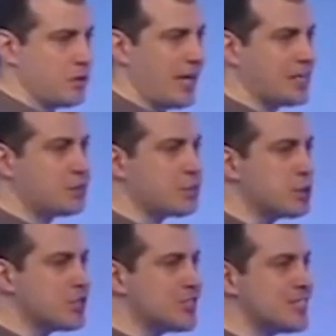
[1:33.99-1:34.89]
It
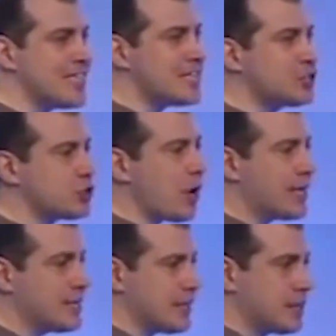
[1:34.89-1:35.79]
precedes
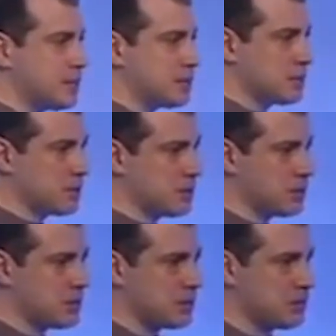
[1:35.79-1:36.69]
writing.
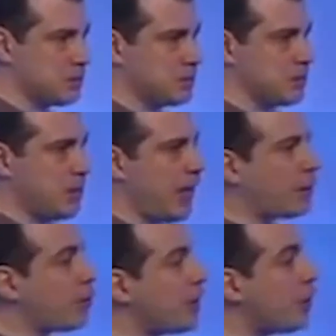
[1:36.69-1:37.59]
How do
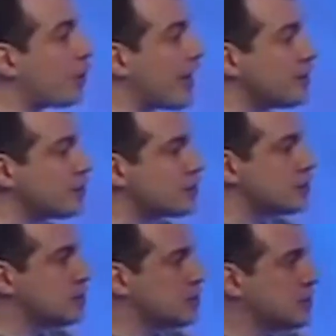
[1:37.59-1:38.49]
we know that?
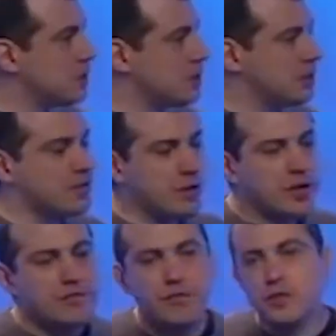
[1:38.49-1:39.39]
The very
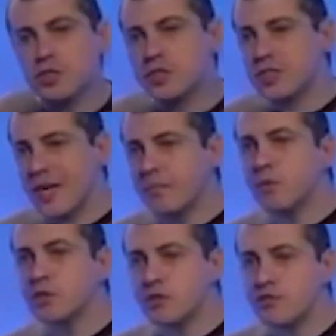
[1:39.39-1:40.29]
first
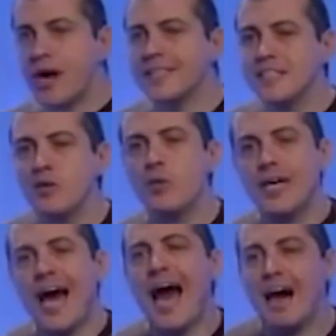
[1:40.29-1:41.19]
samples of writing we
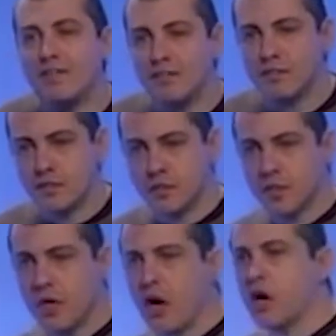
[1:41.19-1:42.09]
have
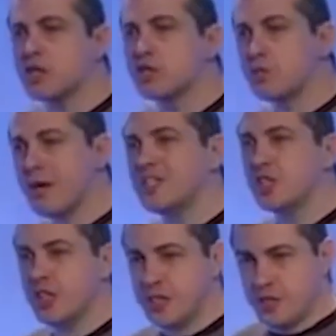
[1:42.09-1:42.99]
are
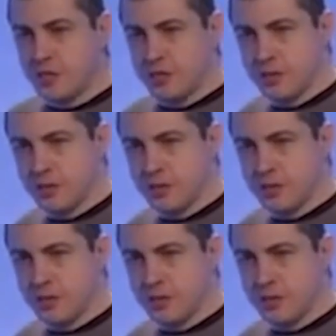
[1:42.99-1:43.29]
spreadsheets.